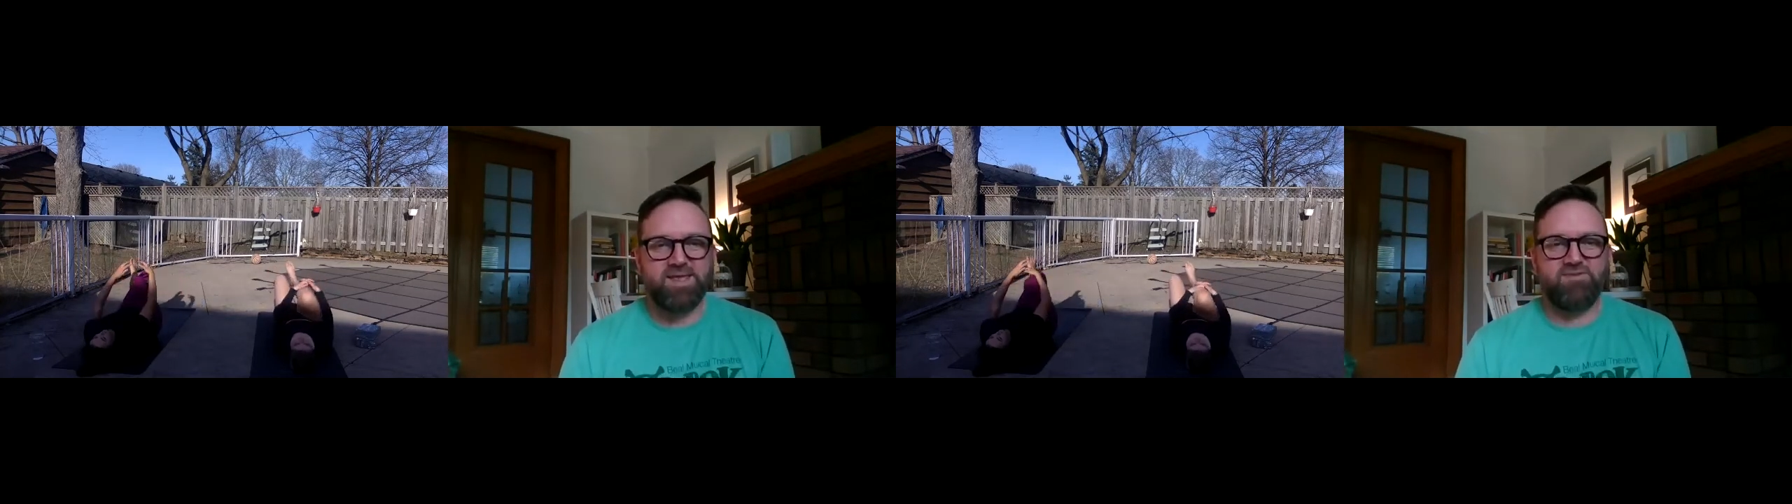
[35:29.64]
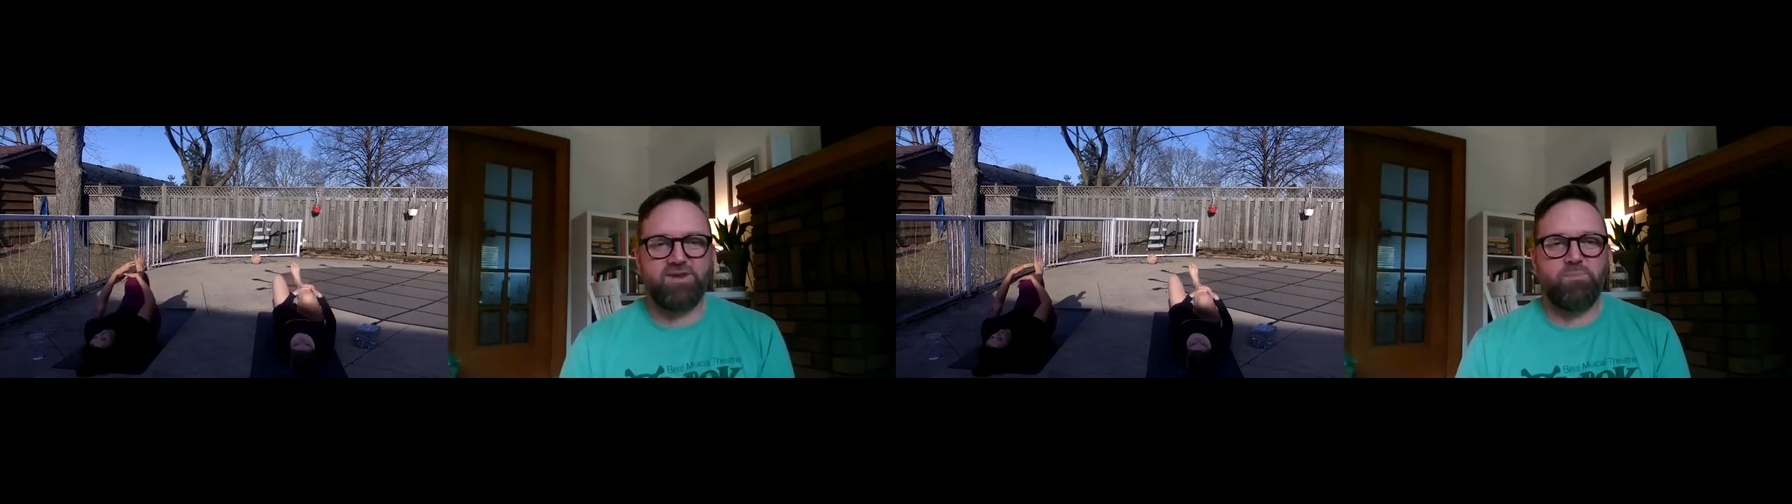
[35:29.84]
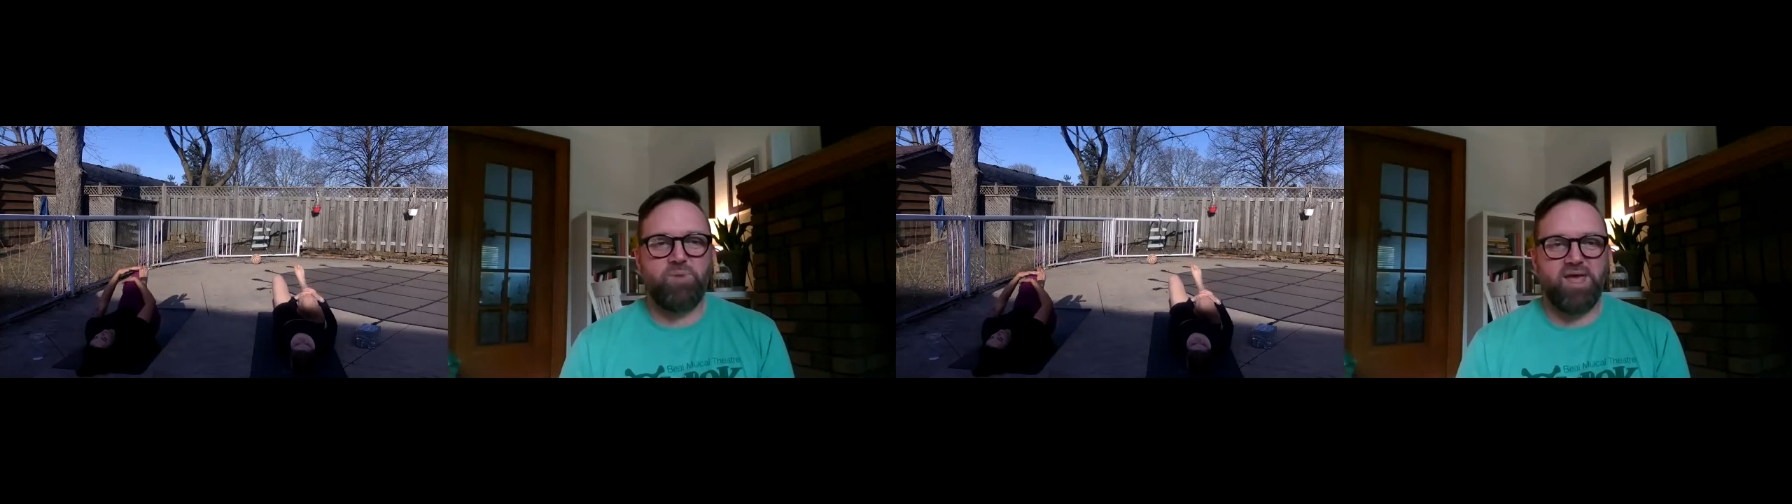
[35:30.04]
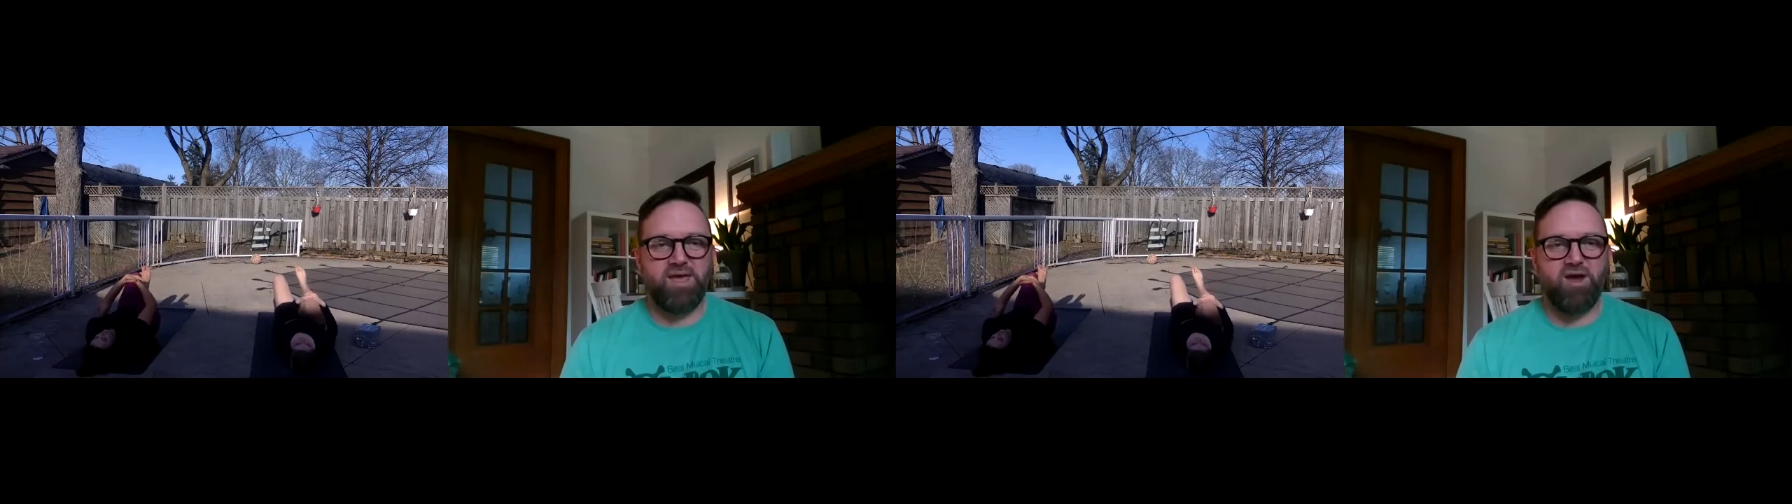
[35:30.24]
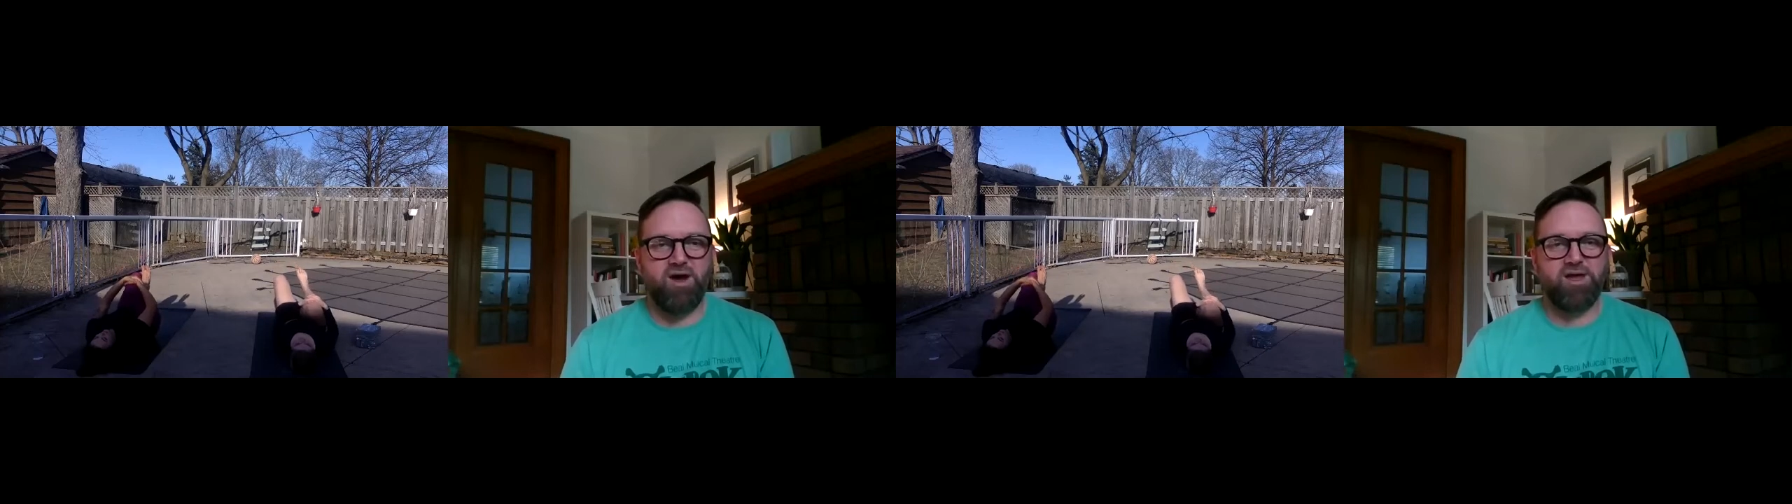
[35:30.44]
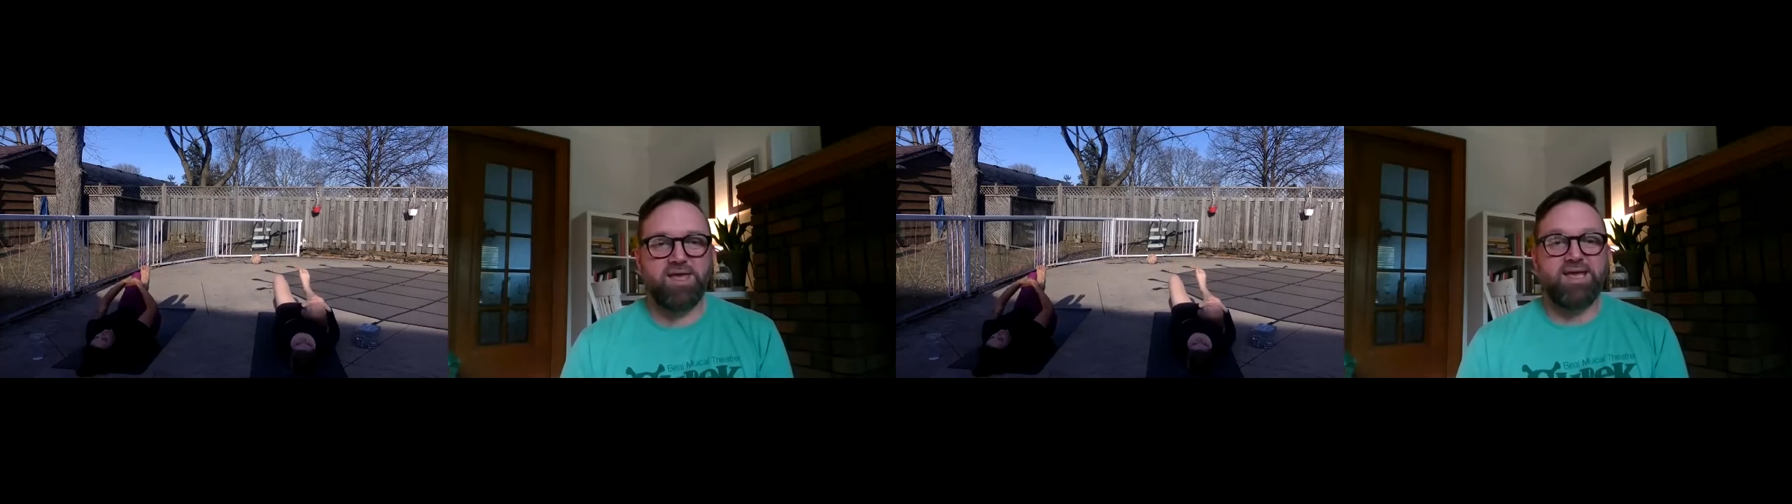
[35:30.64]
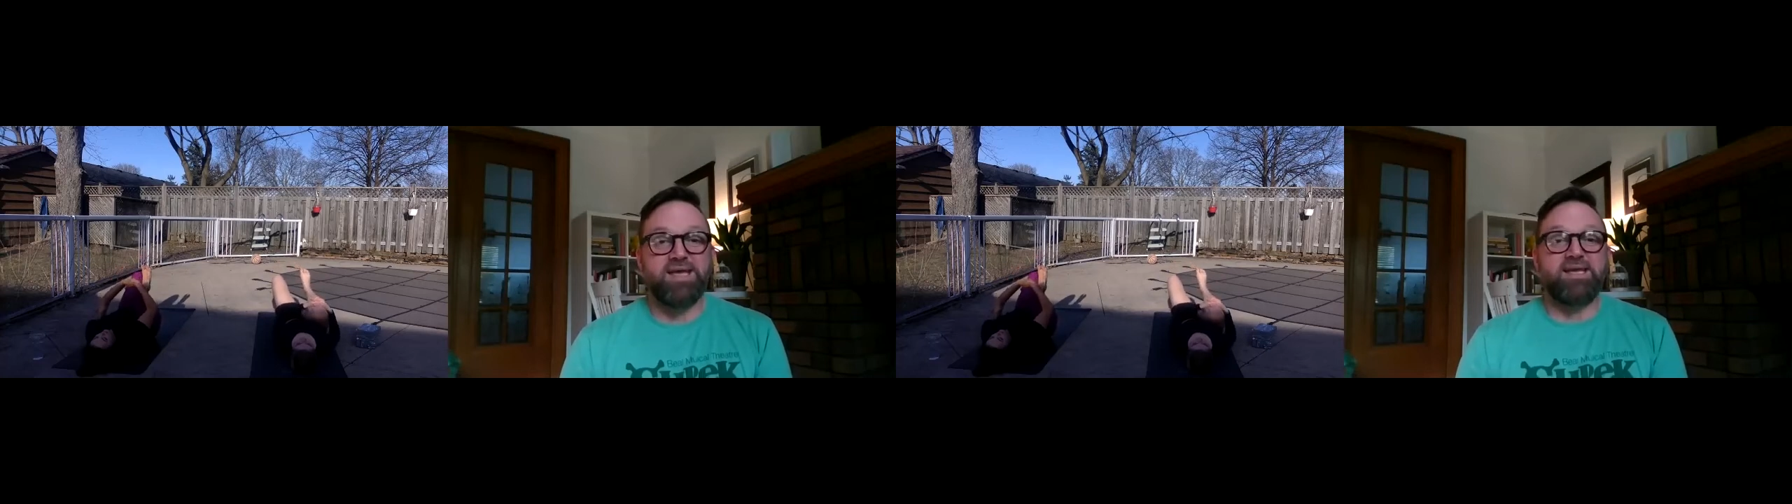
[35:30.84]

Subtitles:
Give it a big hug.